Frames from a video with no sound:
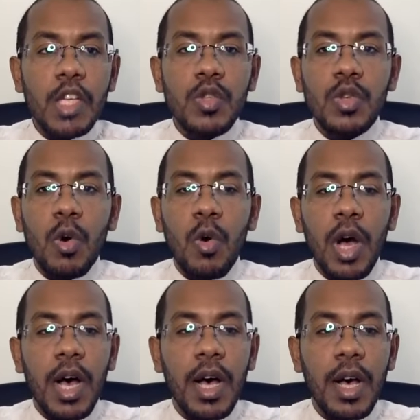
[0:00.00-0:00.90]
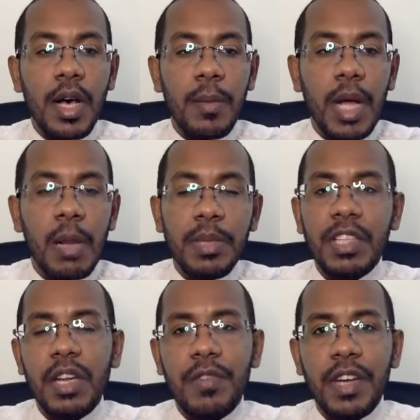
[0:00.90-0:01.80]
So I'll be
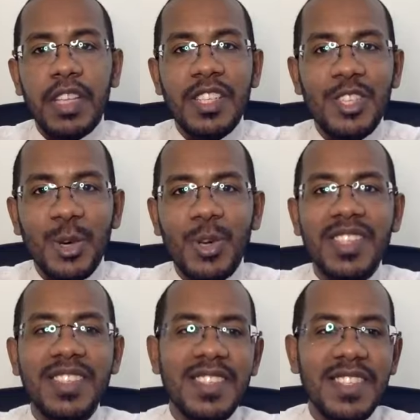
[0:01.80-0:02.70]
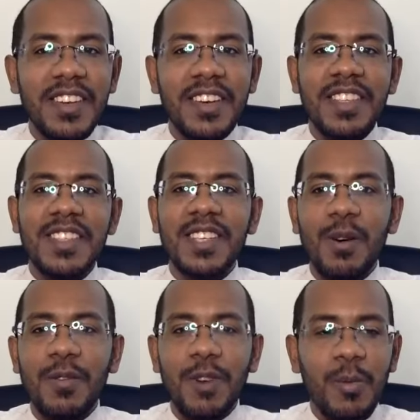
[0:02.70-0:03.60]
delivering this short series
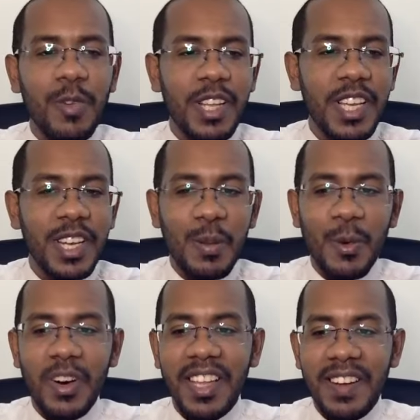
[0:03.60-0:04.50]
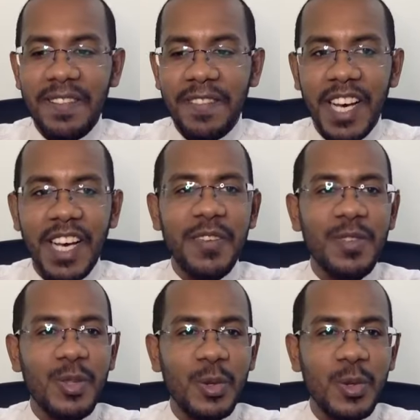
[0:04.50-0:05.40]
of hopefully no more than
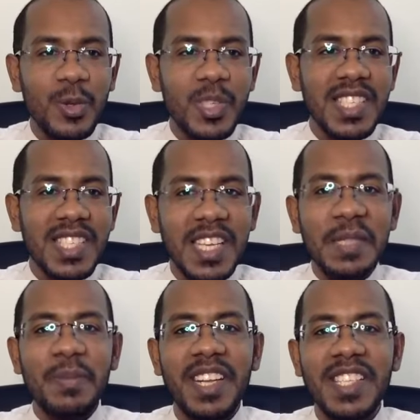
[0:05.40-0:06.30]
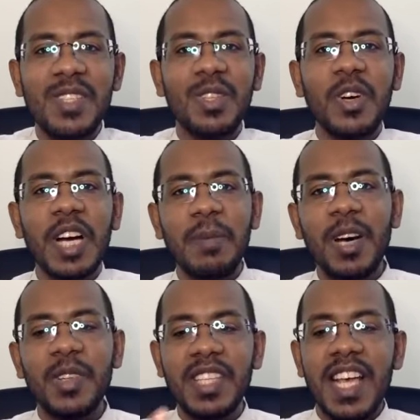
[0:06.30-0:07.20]
5 to 6 minutes to talk
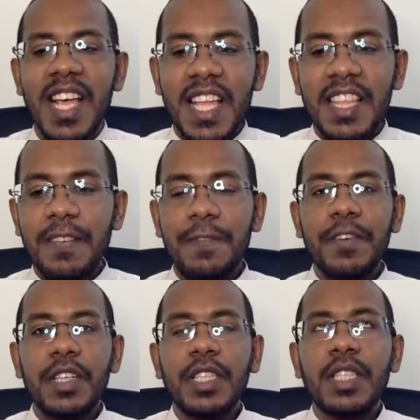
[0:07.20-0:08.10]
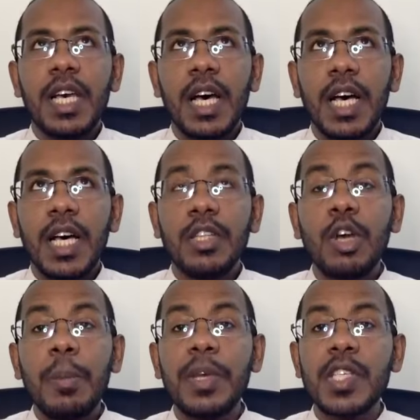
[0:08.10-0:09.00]
about different
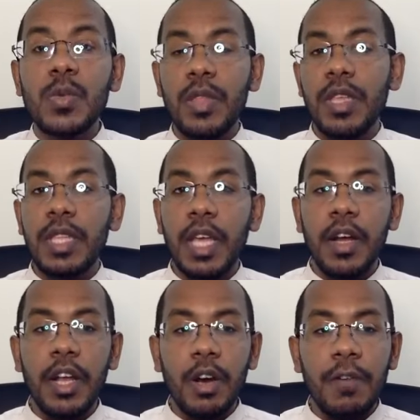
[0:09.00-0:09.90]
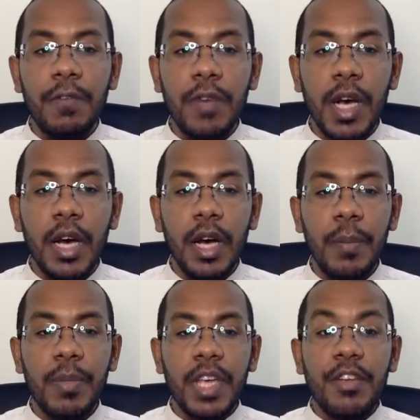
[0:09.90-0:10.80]
topics within the area of
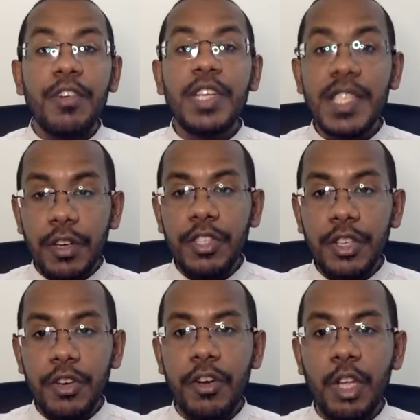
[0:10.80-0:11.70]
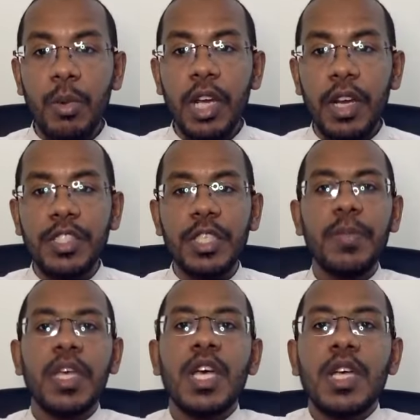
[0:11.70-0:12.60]
research in renewable energy.
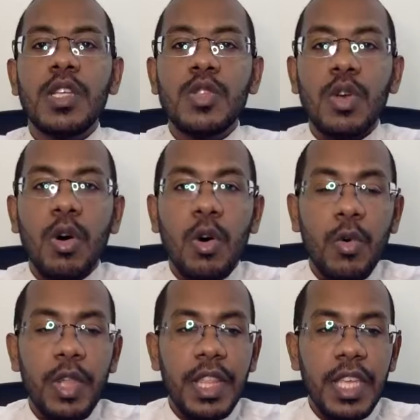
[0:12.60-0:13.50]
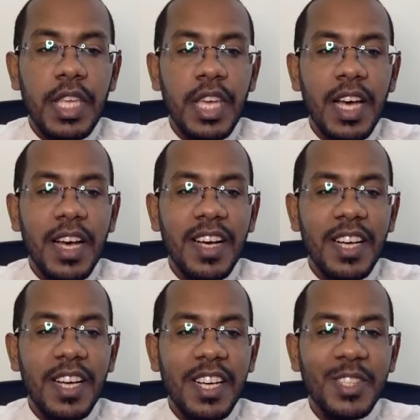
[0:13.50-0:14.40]
So the
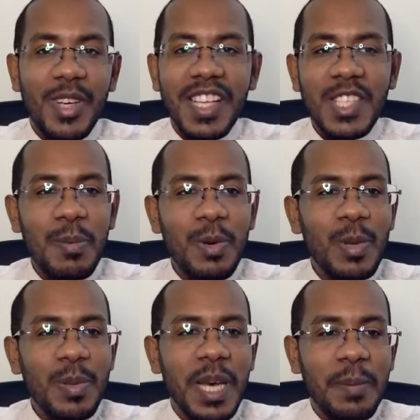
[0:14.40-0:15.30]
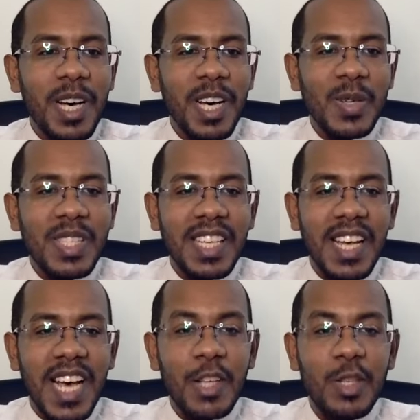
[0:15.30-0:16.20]
today's topic will be about
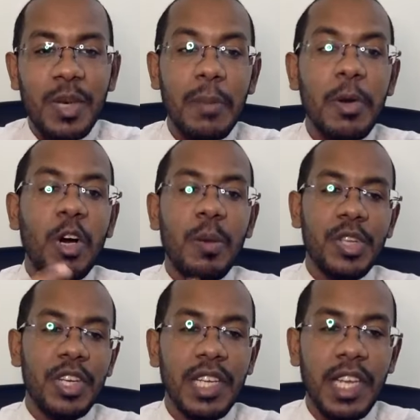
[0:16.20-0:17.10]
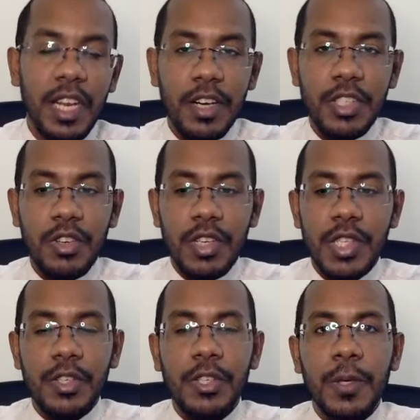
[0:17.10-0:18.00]
how to become a competent clean energy
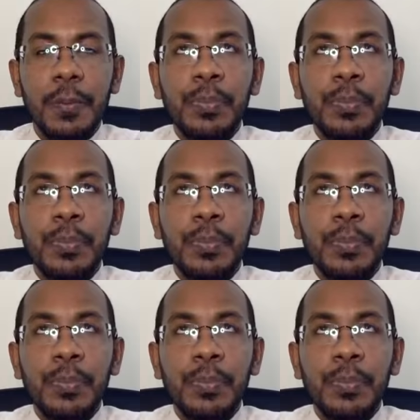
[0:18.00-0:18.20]
researcher.